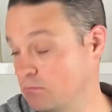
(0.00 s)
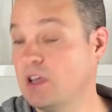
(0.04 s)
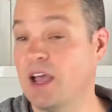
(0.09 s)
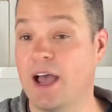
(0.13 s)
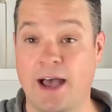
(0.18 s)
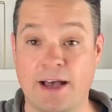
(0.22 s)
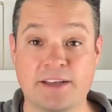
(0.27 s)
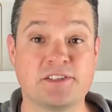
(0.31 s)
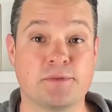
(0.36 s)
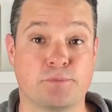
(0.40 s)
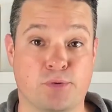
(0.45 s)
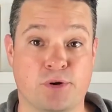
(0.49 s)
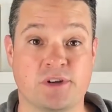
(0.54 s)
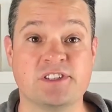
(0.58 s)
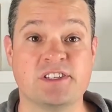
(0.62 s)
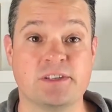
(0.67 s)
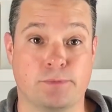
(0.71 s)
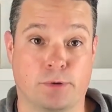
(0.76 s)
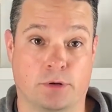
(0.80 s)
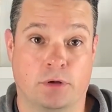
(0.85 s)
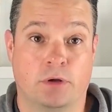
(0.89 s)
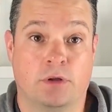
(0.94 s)
as a
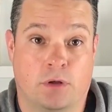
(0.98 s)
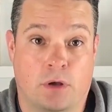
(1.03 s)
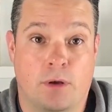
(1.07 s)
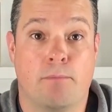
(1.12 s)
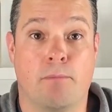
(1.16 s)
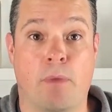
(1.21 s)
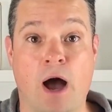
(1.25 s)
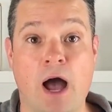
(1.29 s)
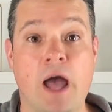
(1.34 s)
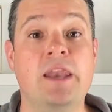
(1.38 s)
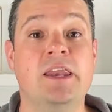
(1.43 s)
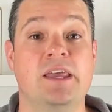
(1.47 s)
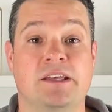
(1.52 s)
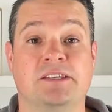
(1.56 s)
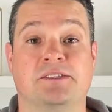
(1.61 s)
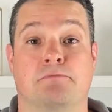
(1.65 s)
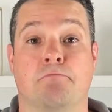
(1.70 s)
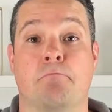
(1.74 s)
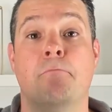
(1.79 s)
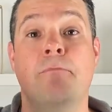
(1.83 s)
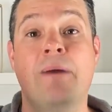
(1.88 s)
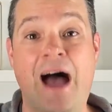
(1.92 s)
principal, mine is
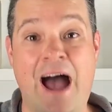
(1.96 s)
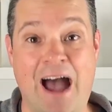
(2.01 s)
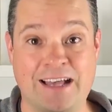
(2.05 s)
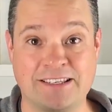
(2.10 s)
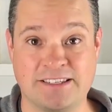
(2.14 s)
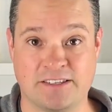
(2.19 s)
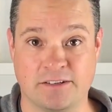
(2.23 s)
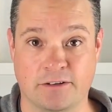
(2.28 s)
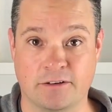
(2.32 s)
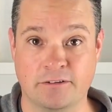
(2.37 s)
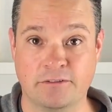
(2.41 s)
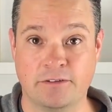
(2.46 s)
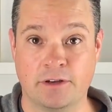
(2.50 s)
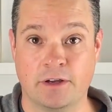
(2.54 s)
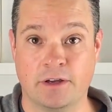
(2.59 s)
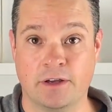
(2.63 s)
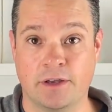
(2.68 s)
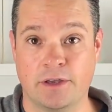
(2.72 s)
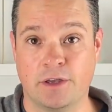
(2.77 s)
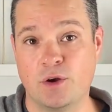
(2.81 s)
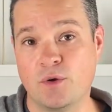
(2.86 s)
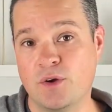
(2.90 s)
massive,
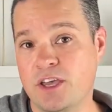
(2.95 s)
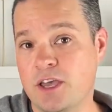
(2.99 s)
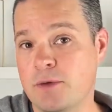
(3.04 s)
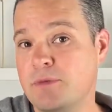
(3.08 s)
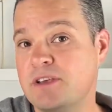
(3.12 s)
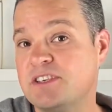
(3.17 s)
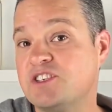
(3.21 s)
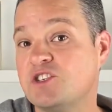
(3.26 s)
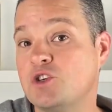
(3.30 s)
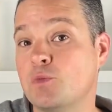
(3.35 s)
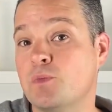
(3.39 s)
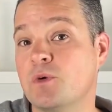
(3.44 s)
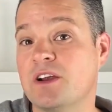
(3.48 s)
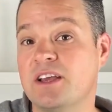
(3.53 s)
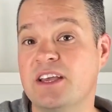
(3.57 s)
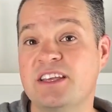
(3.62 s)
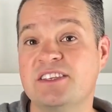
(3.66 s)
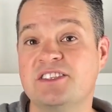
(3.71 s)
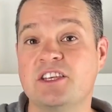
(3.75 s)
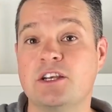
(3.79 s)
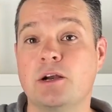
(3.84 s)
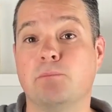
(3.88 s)
it can be super
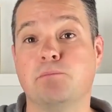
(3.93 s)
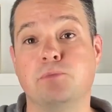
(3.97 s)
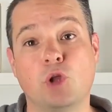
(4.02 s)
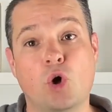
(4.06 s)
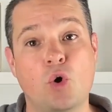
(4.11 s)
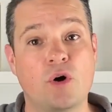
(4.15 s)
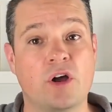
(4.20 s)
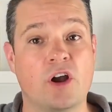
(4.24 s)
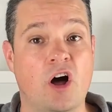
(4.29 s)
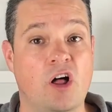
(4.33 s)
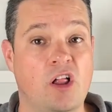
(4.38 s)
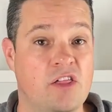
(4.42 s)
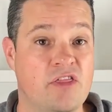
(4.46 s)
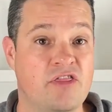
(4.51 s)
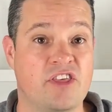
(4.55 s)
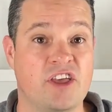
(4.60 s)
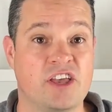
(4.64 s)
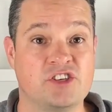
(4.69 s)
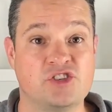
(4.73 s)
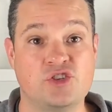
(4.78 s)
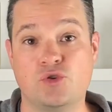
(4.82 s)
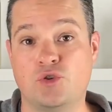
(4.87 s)
easy to blow it all on
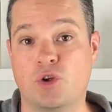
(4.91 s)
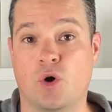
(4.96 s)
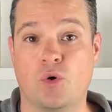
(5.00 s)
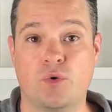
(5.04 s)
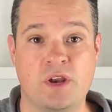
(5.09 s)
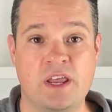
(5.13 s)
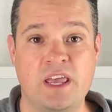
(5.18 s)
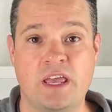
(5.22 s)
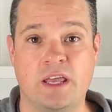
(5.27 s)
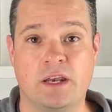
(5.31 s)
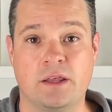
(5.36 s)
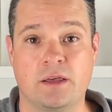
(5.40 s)
things you don't need.